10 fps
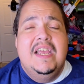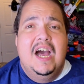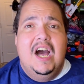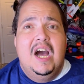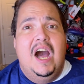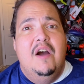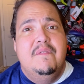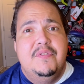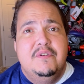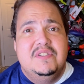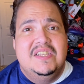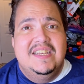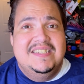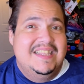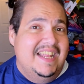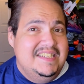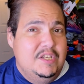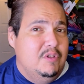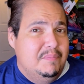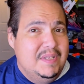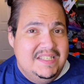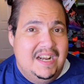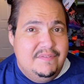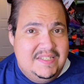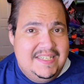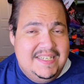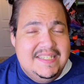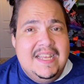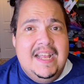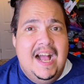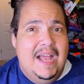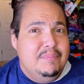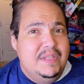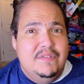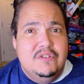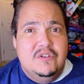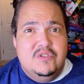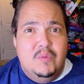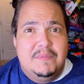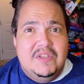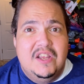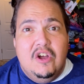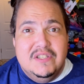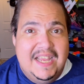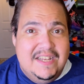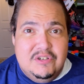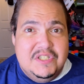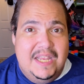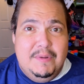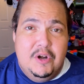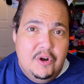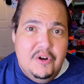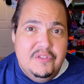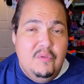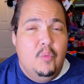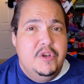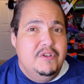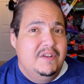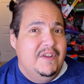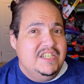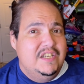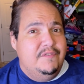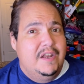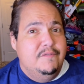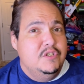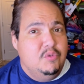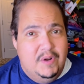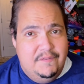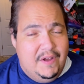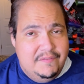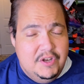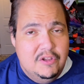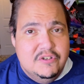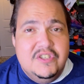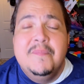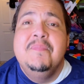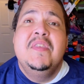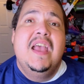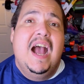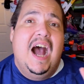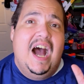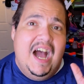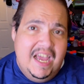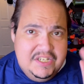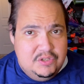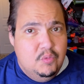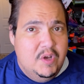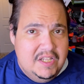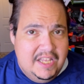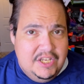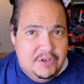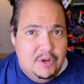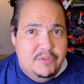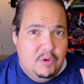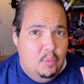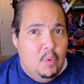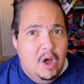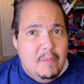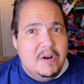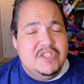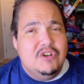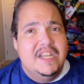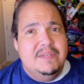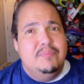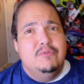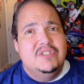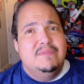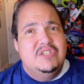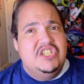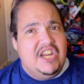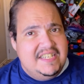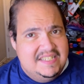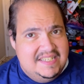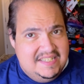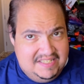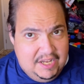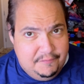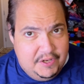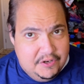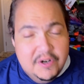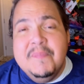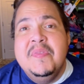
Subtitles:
Of those things, that is the only place that I've seen it. I believe that there's a website called Entertainment Earth where you can actually find it for $25. I do want to let you know that Walmart tried to pull some shisty stuff here.